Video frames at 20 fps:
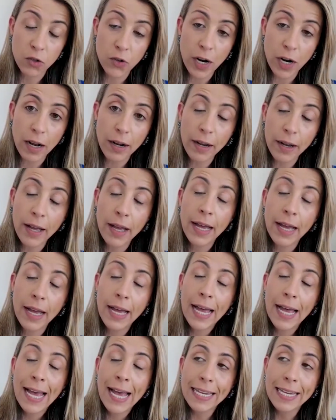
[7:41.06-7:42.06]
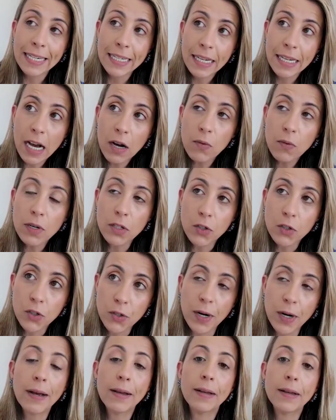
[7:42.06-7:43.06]
drug. And in our
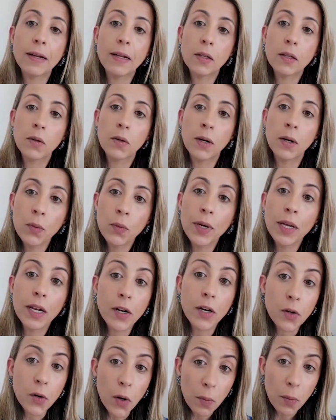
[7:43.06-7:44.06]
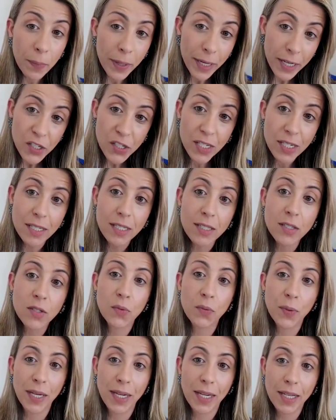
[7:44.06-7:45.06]
trial, we will enroll
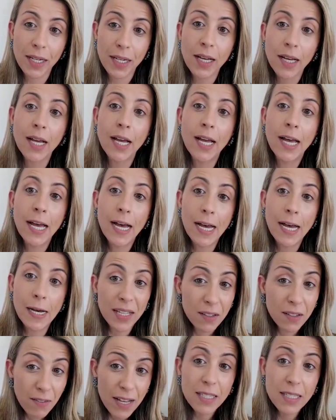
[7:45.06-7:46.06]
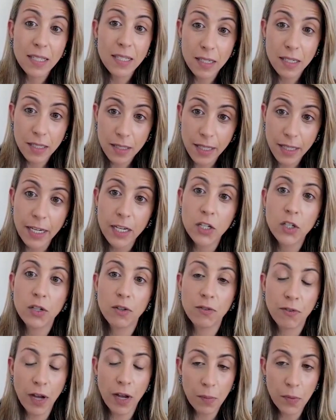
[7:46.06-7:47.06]
patients with advanced stage
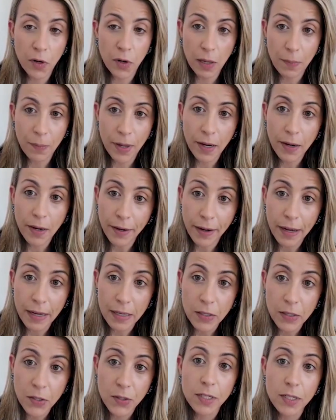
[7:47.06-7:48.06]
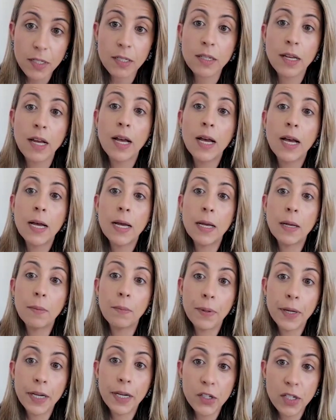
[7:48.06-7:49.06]
of fibrolamellar cancers.
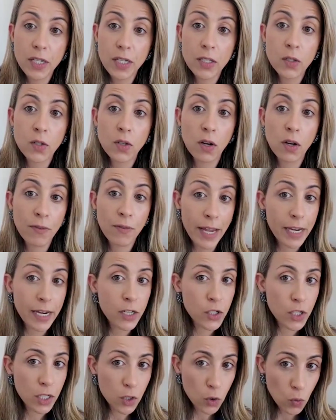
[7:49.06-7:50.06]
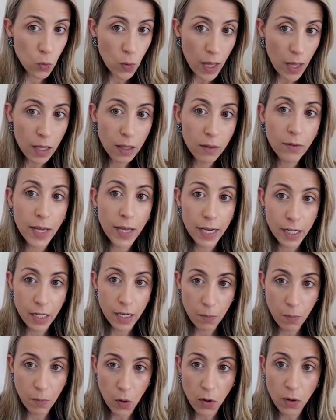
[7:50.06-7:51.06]
Patients of age 12 and
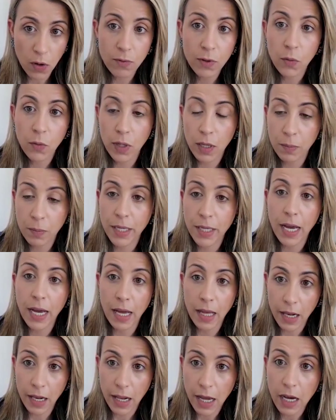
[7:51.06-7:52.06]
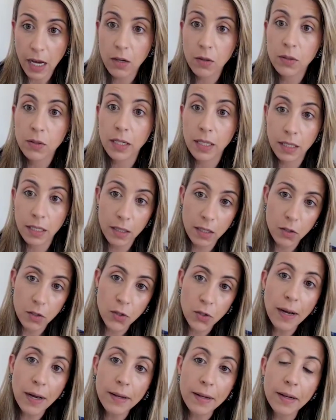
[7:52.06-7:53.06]
above will be allowed in the
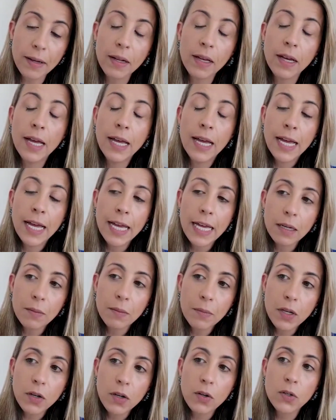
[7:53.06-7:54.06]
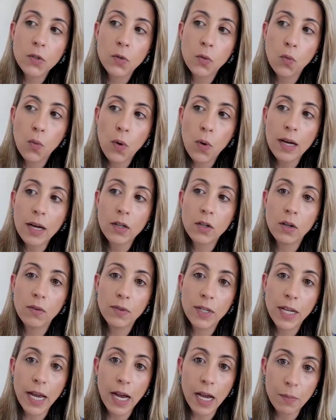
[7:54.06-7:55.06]
trial. And because one
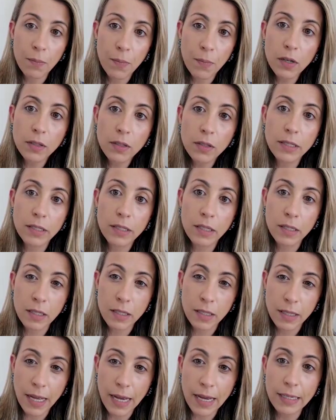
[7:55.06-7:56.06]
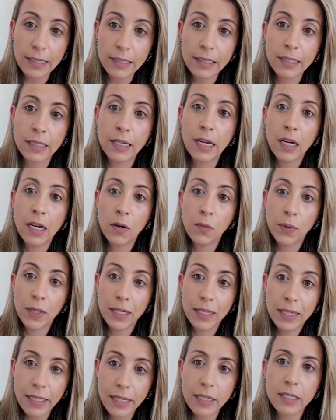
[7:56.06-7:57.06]
of the hypotheses is that
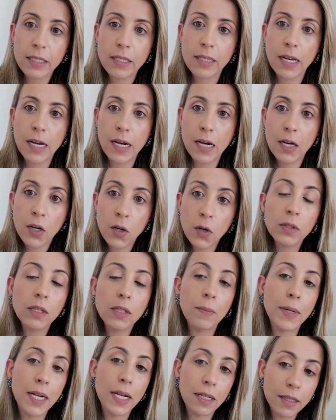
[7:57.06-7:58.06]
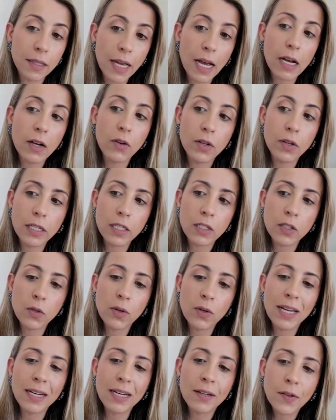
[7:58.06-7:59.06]
with this glutamine antagonist, you
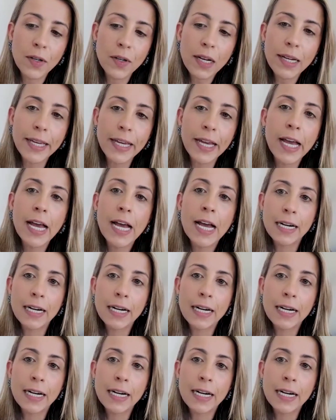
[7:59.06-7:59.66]
can really